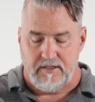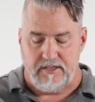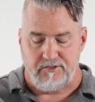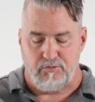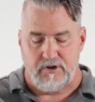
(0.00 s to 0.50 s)

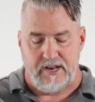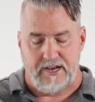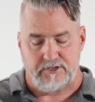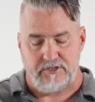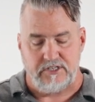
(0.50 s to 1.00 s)
This one
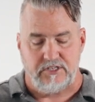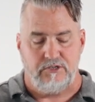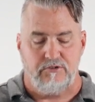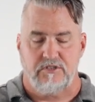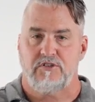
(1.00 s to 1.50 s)
actually just
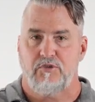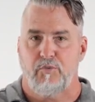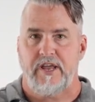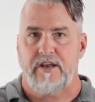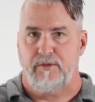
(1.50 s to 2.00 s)
uses the
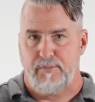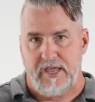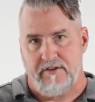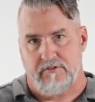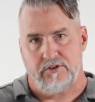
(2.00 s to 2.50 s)
weight of the
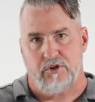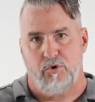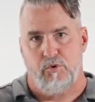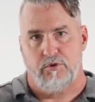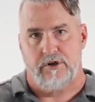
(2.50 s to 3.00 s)
paver to
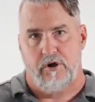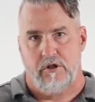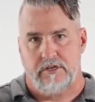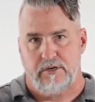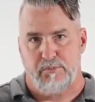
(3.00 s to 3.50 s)
hold it
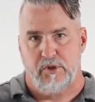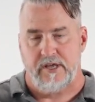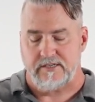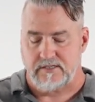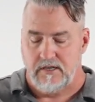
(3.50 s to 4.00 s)
all into
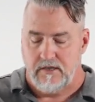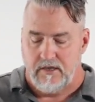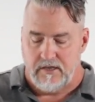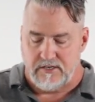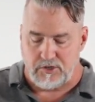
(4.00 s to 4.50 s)
place.
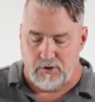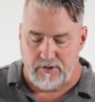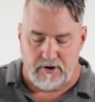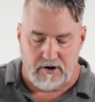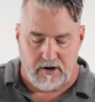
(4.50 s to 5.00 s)
So
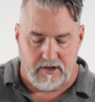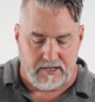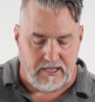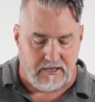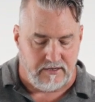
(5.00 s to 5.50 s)
there are,
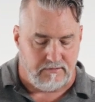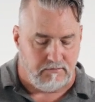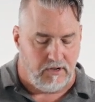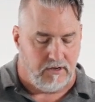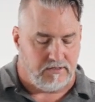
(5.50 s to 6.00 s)
again,
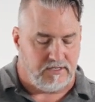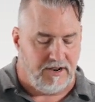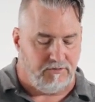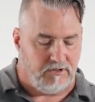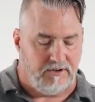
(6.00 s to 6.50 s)

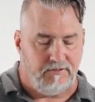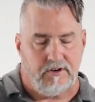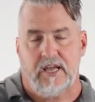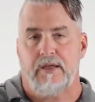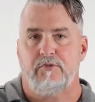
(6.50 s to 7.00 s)
several
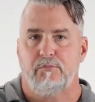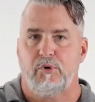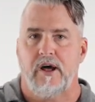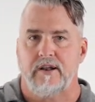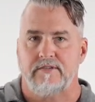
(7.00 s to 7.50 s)
different types of
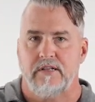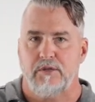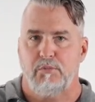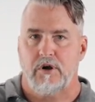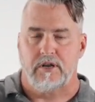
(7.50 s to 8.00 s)
products on
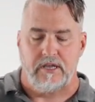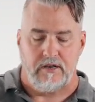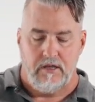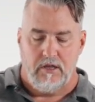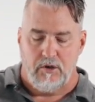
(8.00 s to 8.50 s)
the
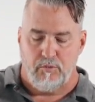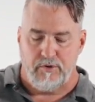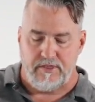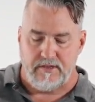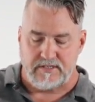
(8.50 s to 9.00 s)
market
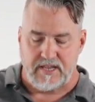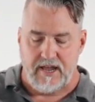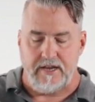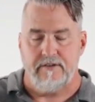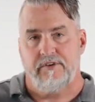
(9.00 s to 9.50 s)
with this
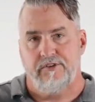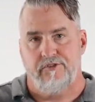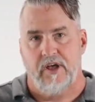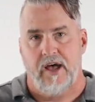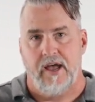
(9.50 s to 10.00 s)
kind of
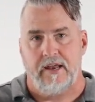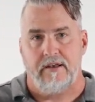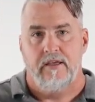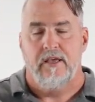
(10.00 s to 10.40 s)
design,